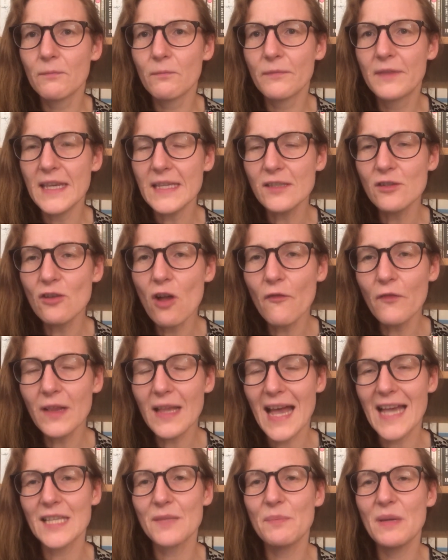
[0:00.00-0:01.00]
This novel
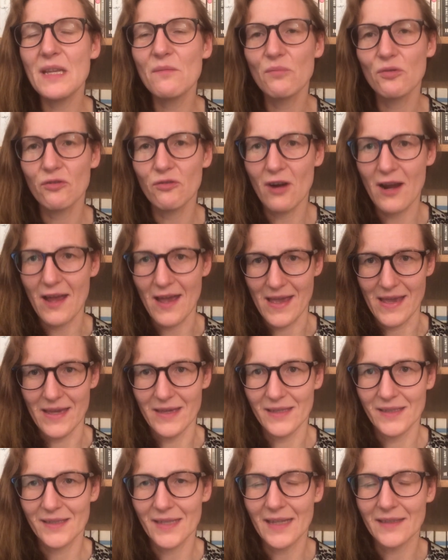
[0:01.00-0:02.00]
has been
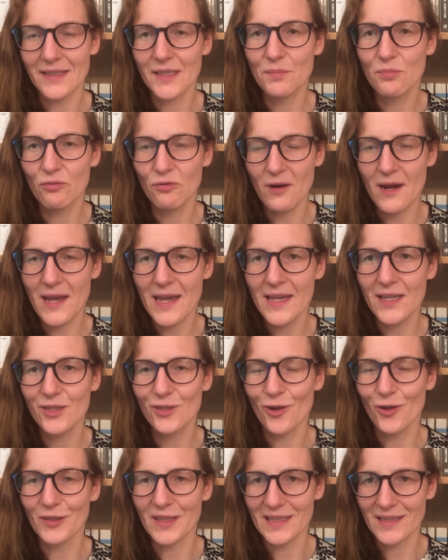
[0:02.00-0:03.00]
praised and is praised
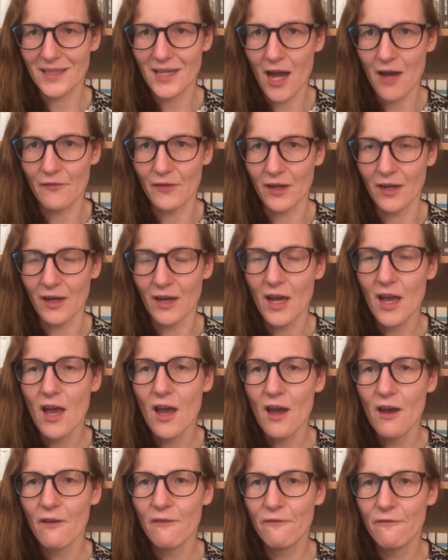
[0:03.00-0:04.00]
on its cover
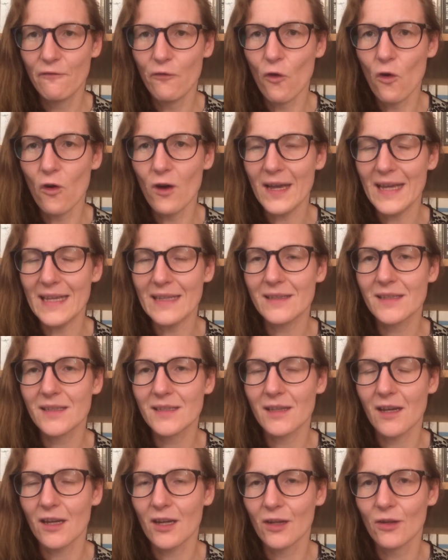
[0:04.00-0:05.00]
for its
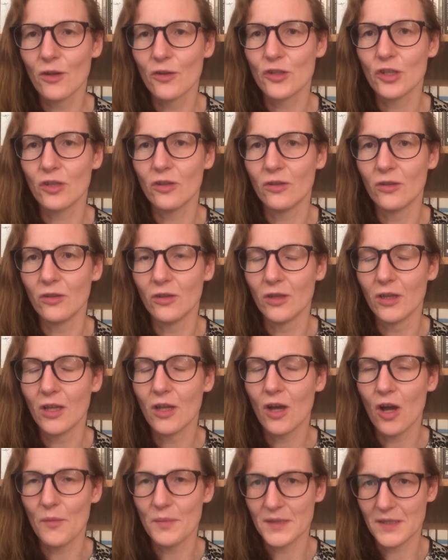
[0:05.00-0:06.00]

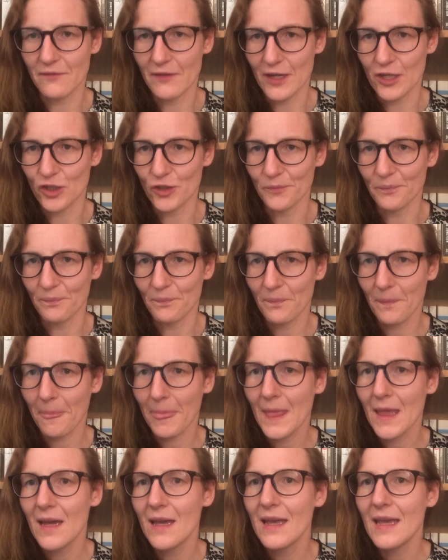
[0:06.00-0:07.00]
psychological observation.
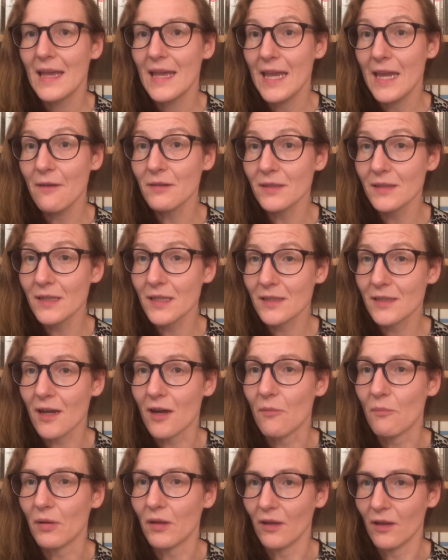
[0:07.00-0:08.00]
Here is an
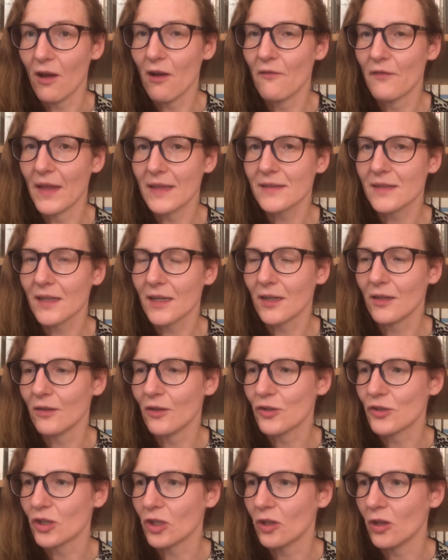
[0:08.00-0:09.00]
example of that
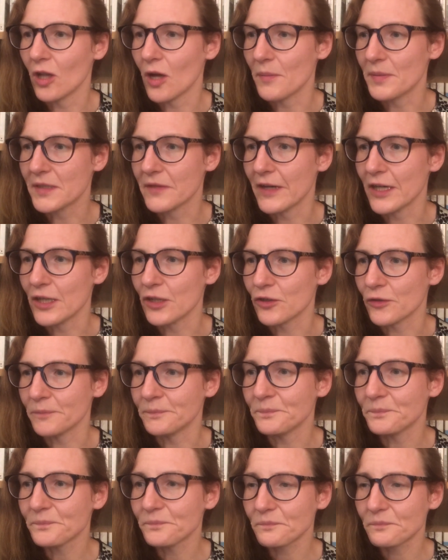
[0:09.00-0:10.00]
psychological observation.